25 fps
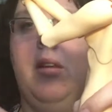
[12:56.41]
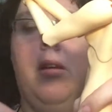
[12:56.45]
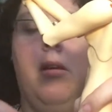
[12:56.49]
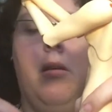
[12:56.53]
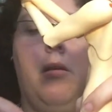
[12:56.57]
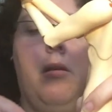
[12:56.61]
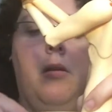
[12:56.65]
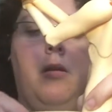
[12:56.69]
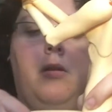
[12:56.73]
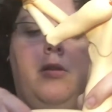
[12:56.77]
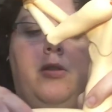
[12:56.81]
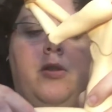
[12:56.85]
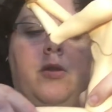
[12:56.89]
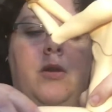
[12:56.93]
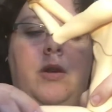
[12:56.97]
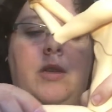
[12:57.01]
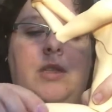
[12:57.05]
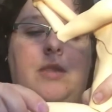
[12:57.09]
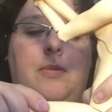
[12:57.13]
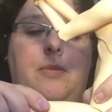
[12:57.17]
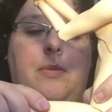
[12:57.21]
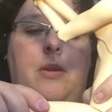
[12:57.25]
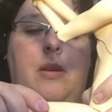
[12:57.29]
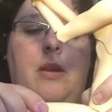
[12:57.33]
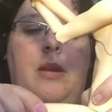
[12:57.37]
their
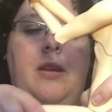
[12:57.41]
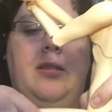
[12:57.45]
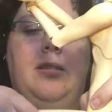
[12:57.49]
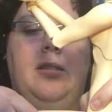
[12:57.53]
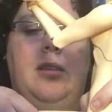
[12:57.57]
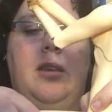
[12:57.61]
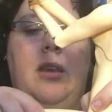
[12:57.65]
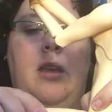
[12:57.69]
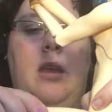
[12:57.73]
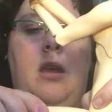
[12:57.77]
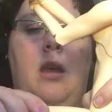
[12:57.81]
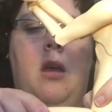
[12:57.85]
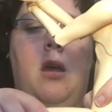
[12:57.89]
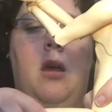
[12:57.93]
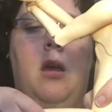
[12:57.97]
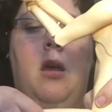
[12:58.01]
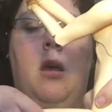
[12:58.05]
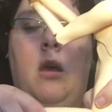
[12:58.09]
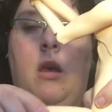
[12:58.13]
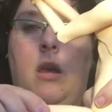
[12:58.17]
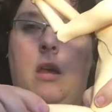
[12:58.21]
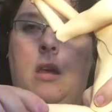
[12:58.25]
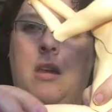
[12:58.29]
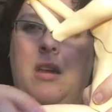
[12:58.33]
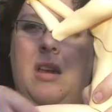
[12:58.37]
joints pretty easily.
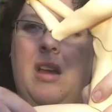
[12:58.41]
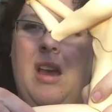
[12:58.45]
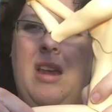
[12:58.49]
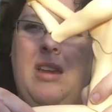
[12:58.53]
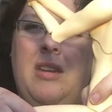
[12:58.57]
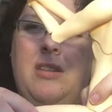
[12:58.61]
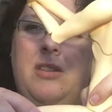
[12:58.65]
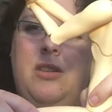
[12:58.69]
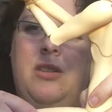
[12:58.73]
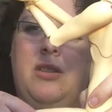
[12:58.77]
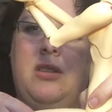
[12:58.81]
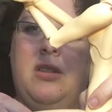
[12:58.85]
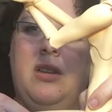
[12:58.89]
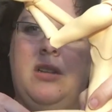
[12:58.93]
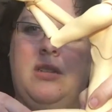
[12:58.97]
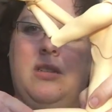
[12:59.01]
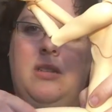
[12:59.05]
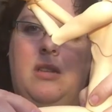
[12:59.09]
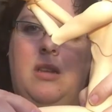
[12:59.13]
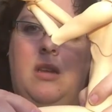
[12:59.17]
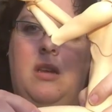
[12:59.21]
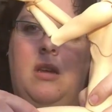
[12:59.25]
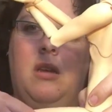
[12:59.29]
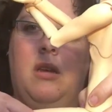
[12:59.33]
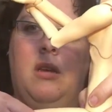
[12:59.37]
Kind of just does
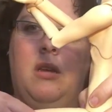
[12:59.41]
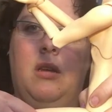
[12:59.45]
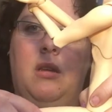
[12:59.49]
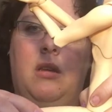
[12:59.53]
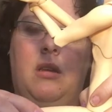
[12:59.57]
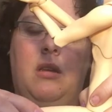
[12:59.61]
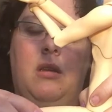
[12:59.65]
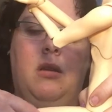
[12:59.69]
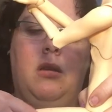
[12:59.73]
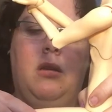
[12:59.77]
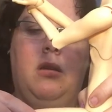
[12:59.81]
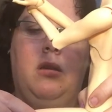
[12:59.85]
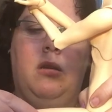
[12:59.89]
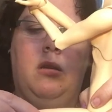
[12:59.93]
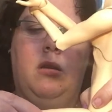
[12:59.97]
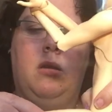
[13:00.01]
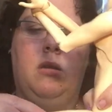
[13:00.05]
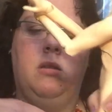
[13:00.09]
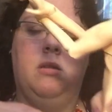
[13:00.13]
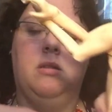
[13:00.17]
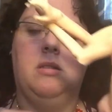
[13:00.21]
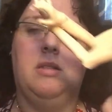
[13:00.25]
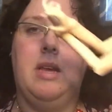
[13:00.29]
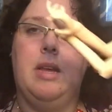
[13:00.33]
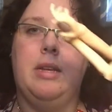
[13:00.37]
the
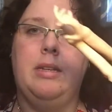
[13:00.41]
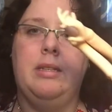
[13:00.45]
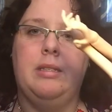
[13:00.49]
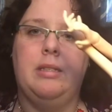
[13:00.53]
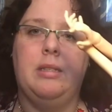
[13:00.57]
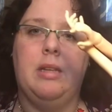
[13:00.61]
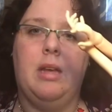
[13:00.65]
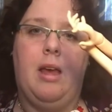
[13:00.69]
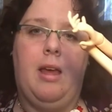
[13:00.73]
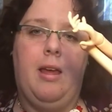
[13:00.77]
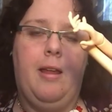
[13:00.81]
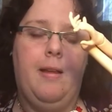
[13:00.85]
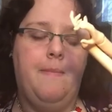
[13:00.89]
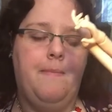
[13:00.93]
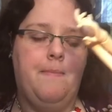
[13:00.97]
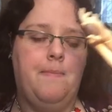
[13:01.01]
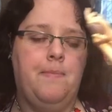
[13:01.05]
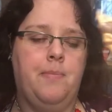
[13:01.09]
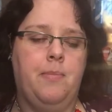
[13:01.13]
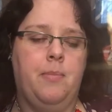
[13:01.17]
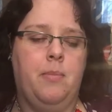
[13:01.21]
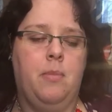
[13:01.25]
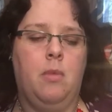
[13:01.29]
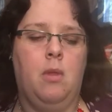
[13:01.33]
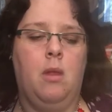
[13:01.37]
side to side.
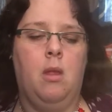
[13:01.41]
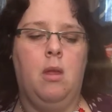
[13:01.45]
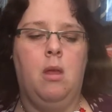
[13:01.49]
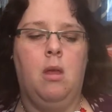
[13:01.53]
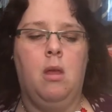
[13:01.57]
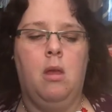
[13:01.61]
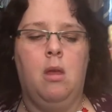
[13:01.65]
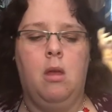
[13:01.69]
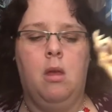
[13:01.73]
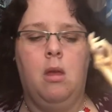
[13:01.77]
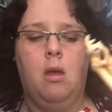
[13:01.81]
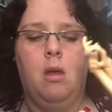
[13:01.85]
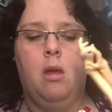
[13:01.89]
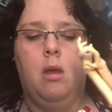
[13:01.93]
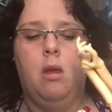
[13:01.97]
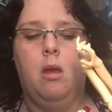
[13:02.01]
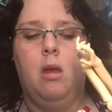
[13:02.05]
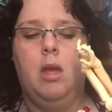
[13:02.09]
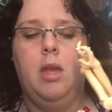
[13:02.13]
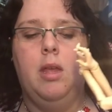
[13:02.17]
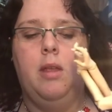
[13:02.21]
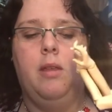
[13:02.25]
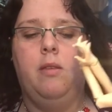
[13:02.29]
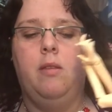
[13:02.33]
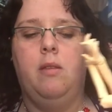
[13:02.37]

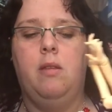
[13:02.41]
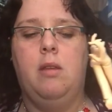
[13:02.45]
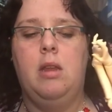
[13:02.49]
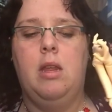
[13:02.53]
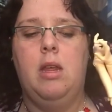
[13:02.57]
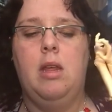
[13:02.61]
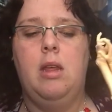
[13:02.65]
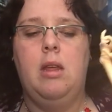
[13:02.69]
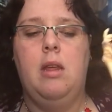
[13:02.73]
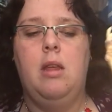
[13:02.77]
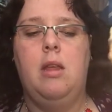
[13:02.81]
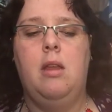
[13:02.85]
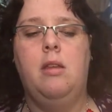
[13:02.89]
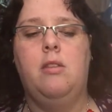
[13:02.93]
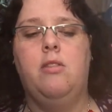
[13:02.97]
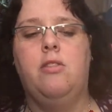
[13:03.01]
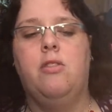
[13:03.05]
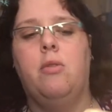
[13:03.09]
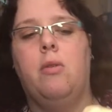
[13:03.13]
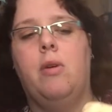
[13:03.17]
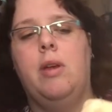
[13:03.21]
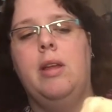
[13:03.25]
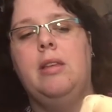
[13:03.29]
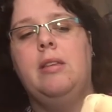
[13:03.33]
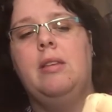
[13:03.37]
His knee
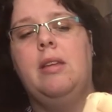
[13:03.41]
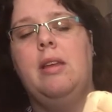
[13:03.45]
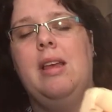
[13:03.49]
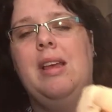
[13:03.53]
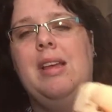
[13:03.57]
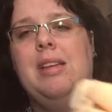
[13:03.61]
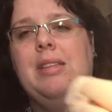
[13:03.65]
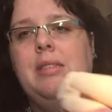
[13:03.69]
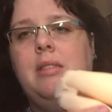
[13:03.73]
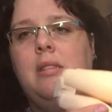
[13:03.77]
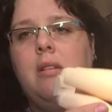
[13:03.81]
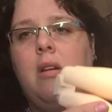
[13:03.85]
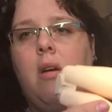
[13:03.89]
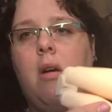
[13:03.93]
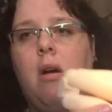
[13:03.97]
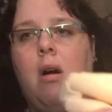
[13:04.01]
joint is